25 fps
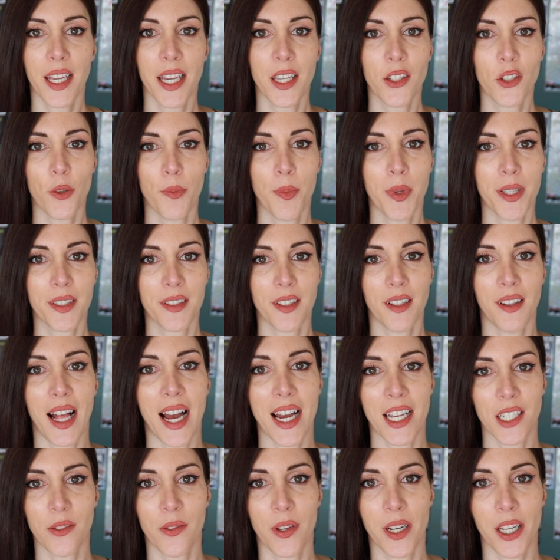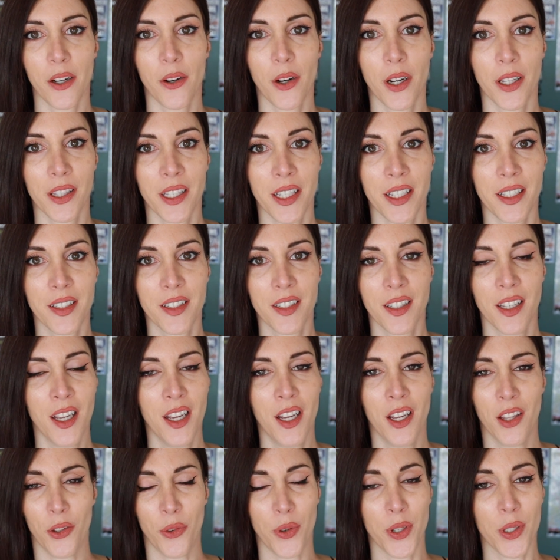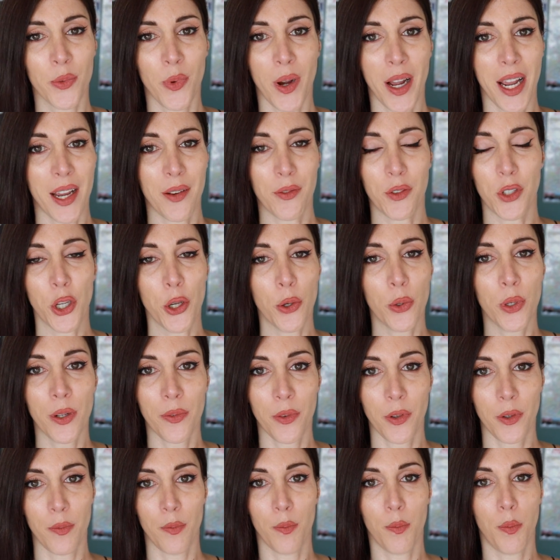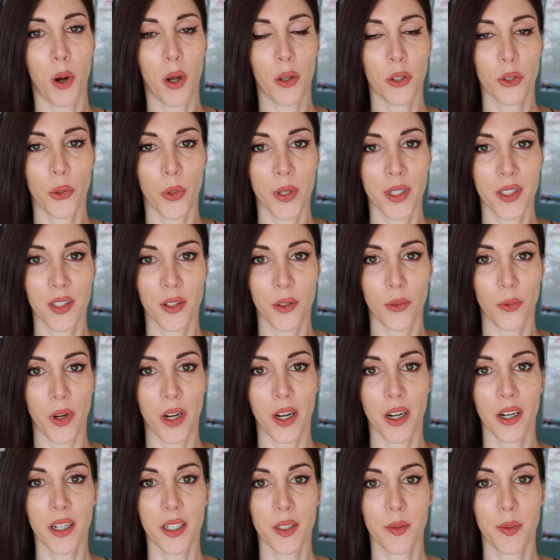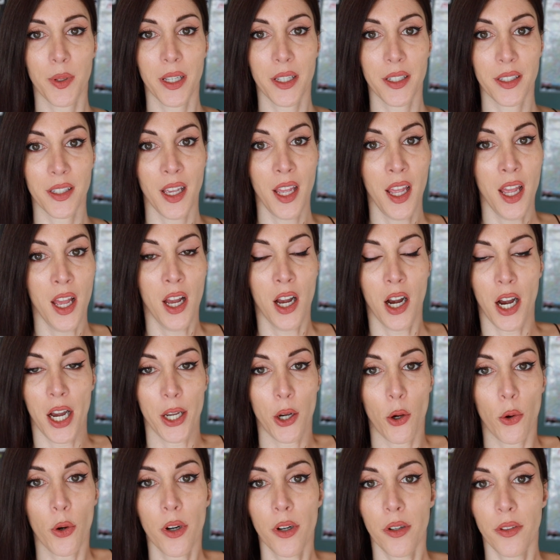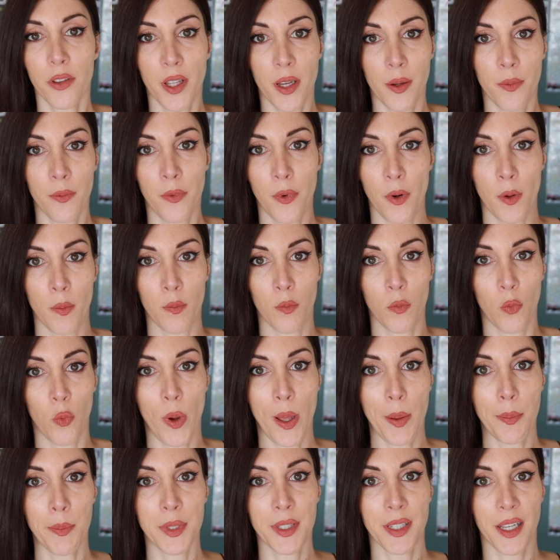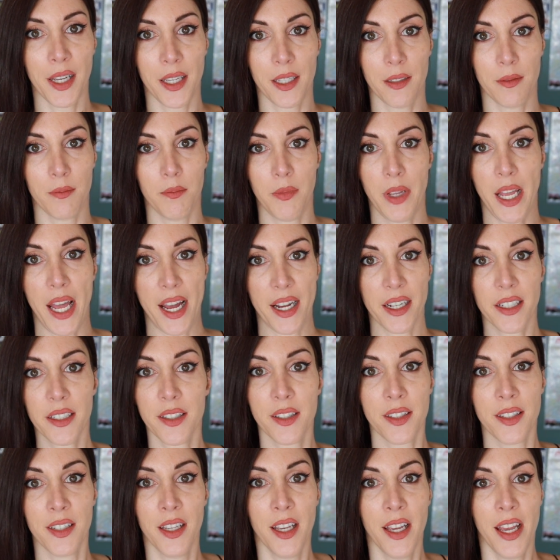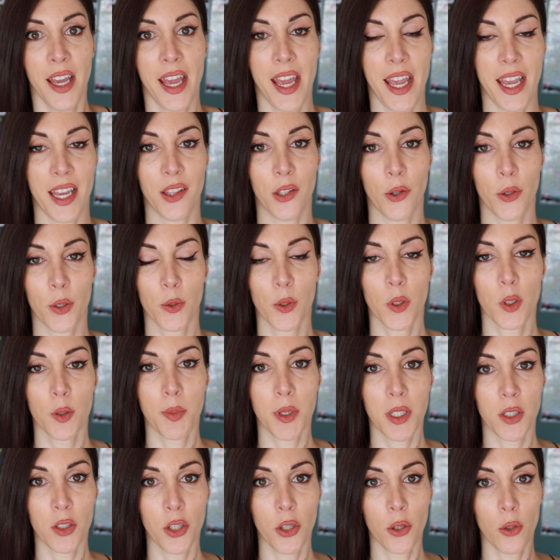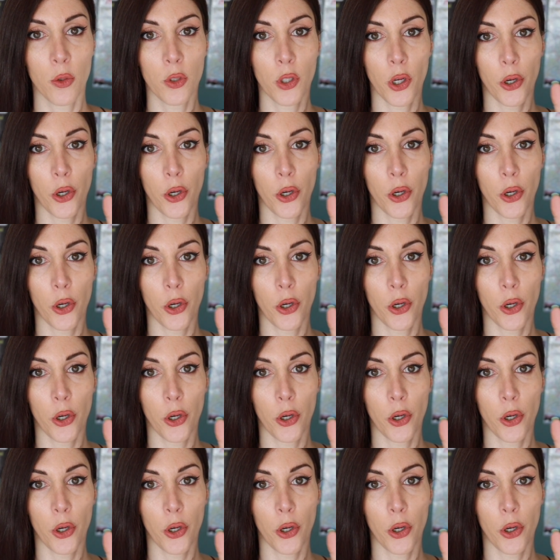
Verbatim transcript: in case you missed the last video on this, the reason why I have two different ball joints in the rear is because I ordered them from website X and there were supposed to be two